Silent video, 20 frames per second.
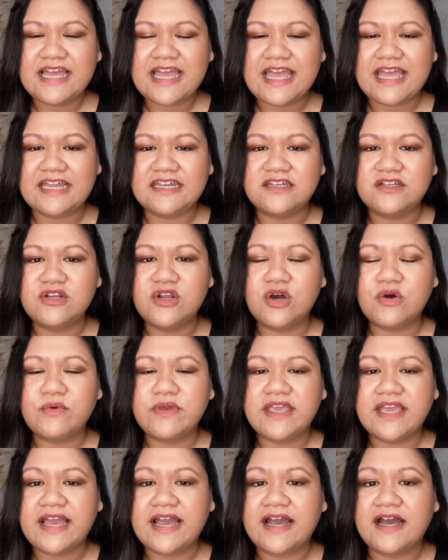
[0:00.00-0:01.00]
and
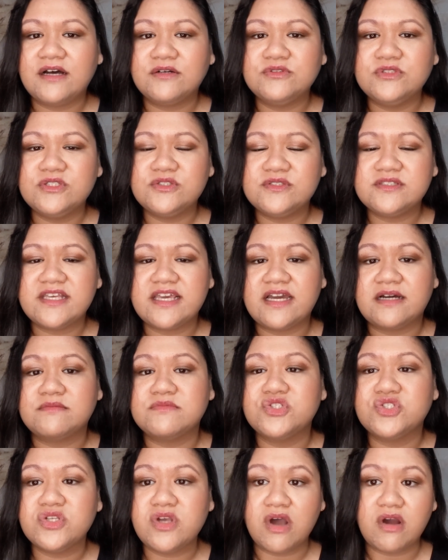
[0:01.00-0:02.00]
knowing how to say
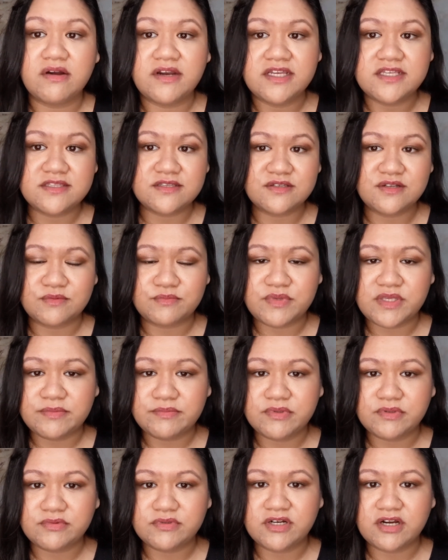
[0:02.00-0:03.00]
I'm sorry to the
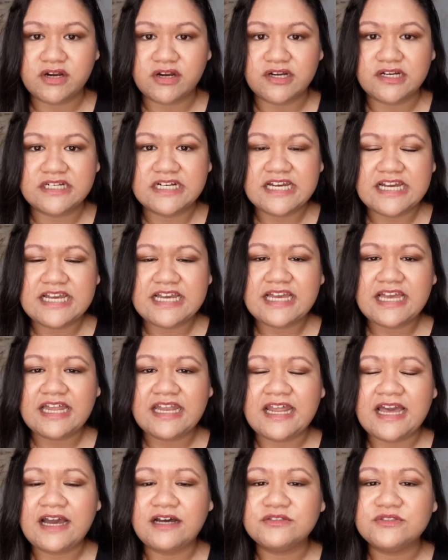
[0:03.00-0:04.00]
people we hurt
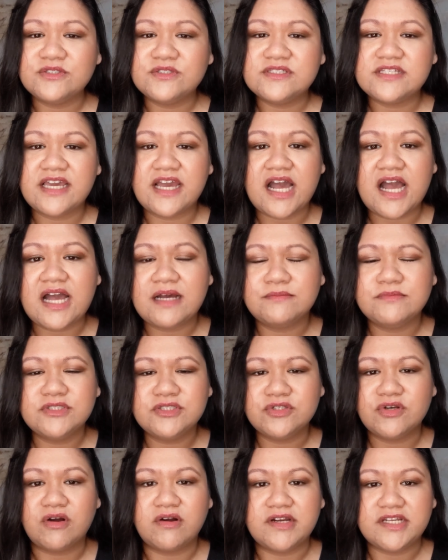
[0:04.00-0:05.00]
and how to say I'm
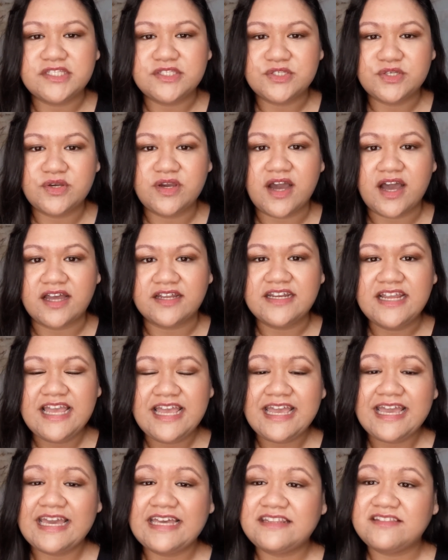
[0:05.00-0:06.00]
sorry to God.
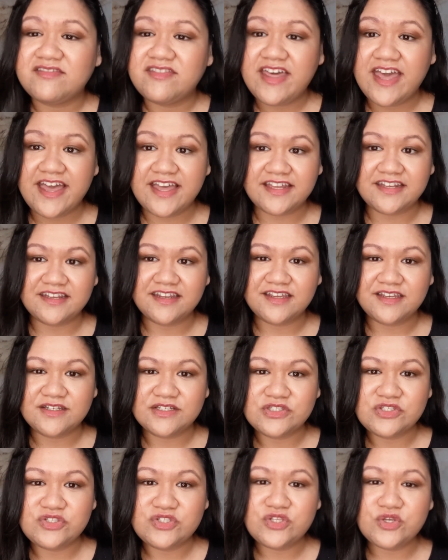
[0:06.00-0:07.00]
And then
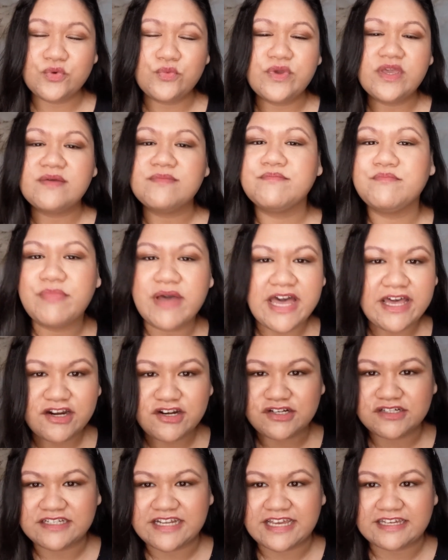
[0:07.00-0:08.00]
doing
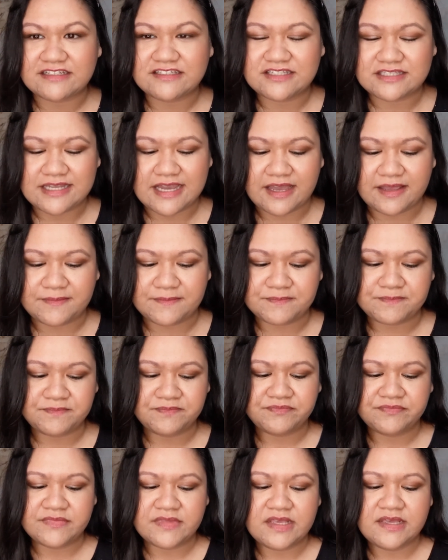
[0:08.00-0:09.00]
better next time.
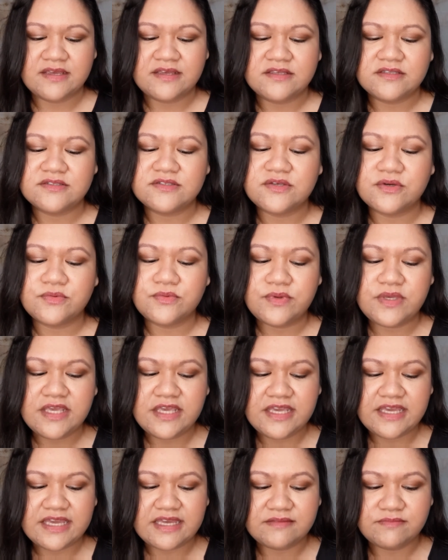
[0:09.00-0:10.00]
So
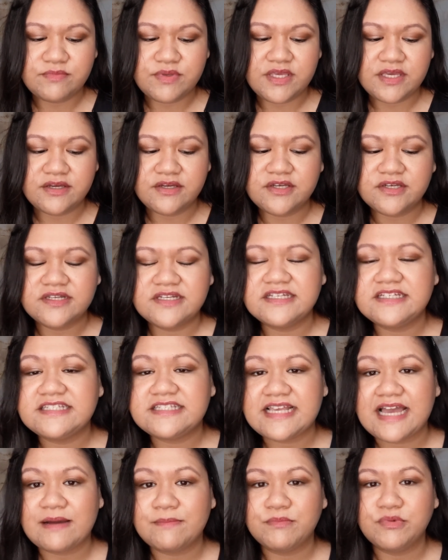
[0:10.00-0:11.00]
we can be a good
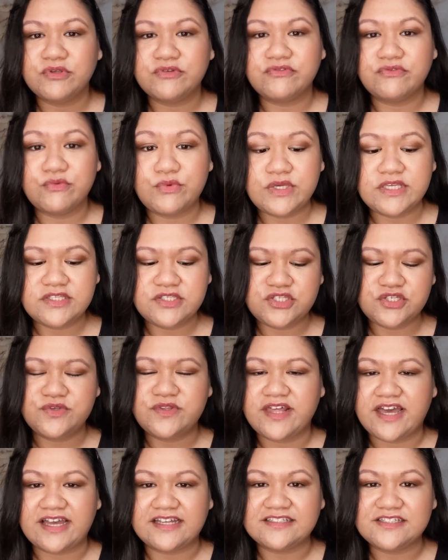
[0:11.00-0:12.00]
example if we
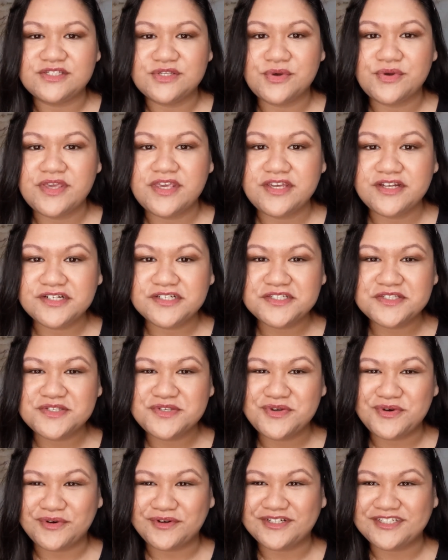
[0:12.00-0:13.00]
do that. So
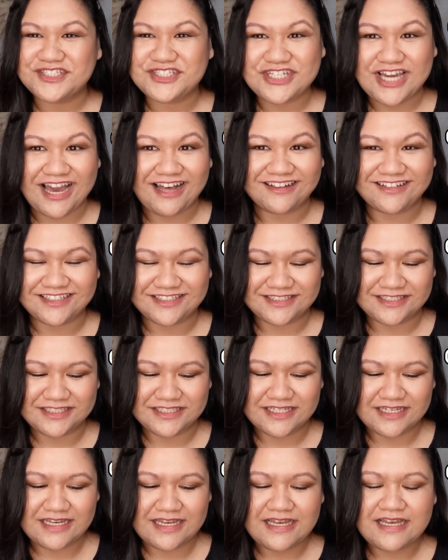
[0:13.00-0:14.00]
here's your
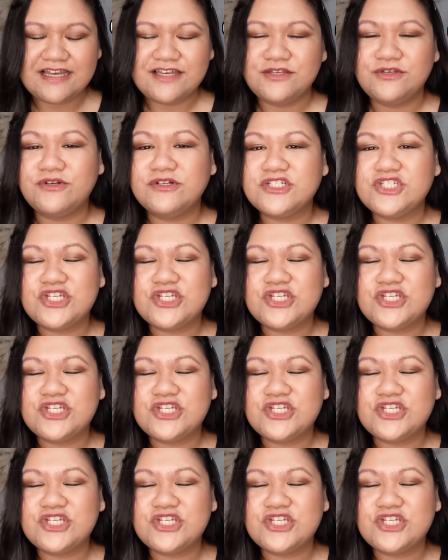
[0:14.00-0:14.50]
challenge. Your